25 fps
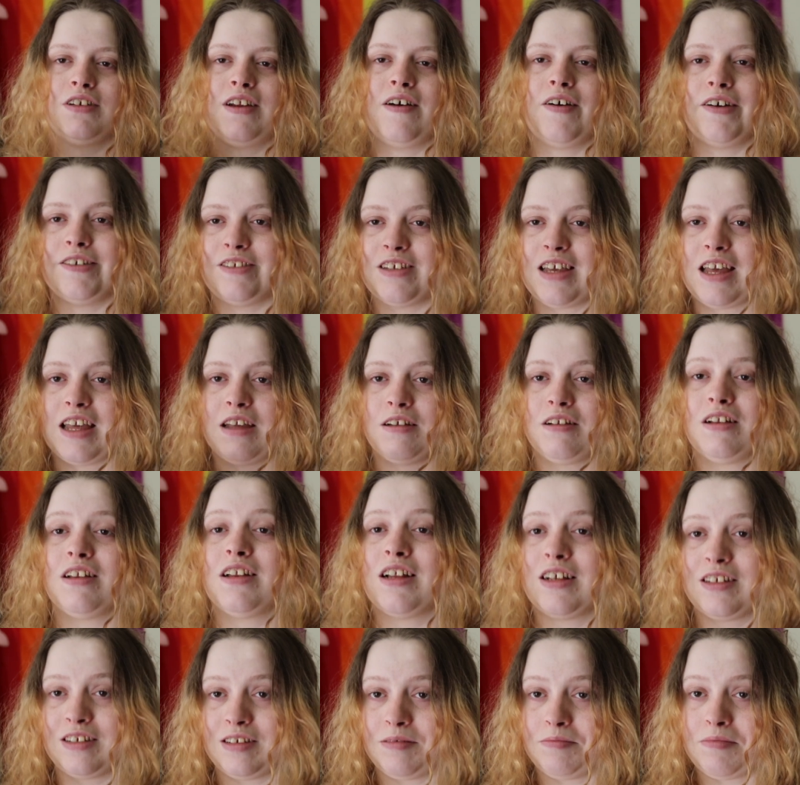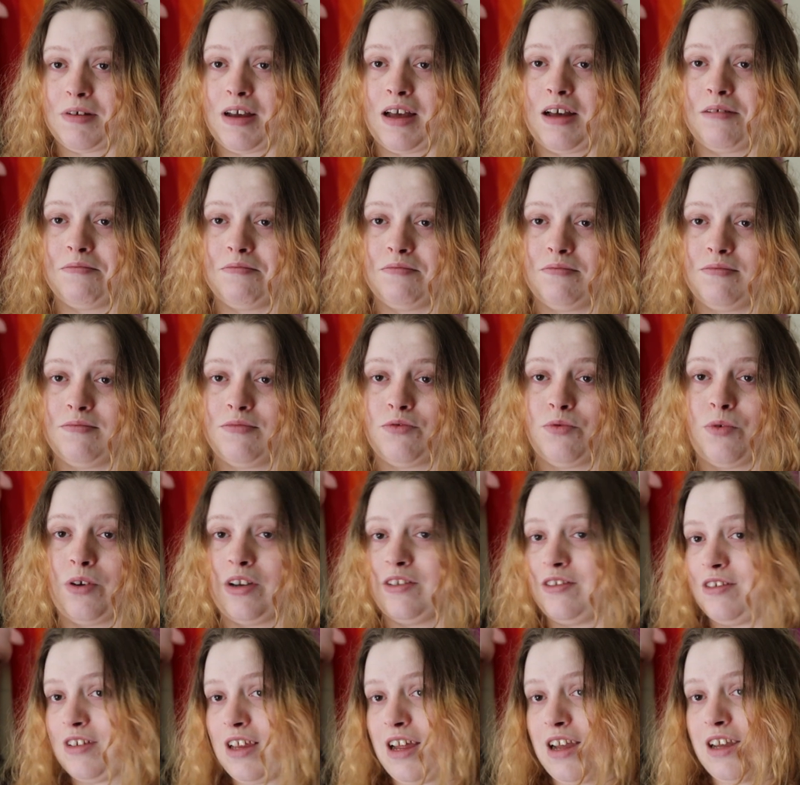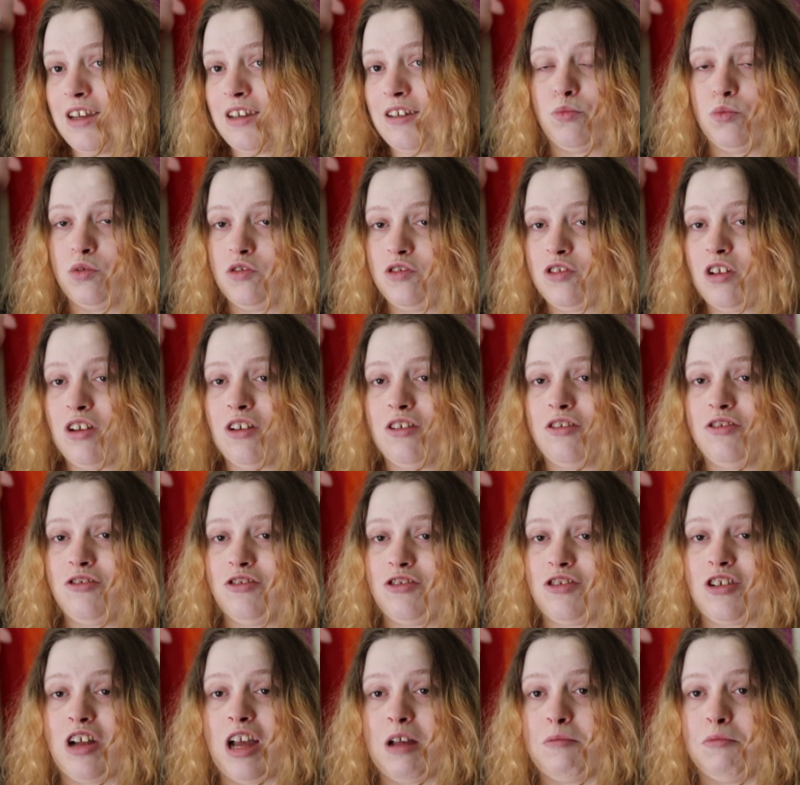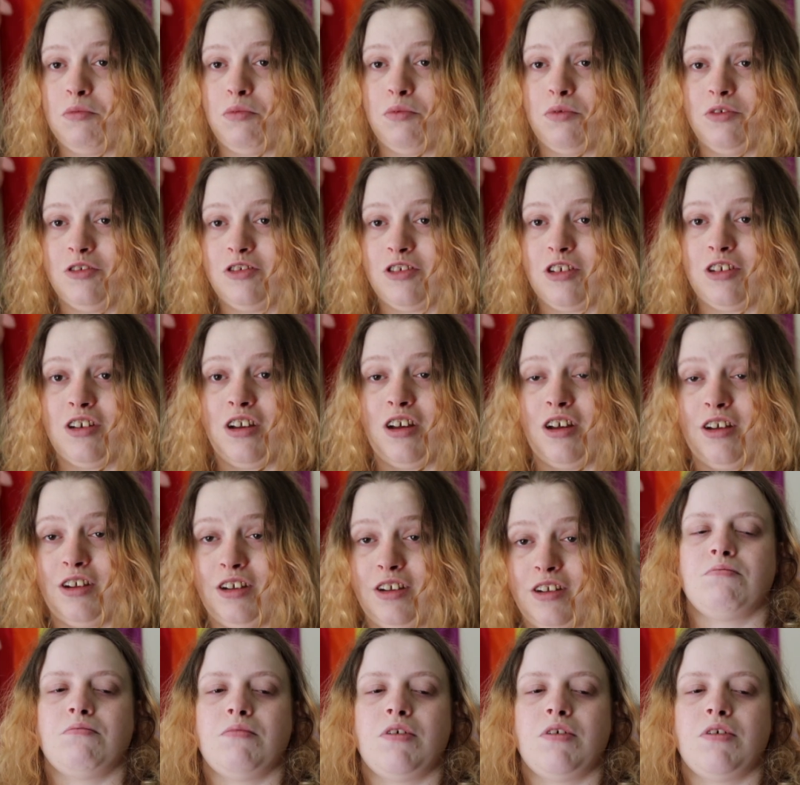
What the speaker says: Now I take clonazepam twice a day, once at lunchtime and once at night.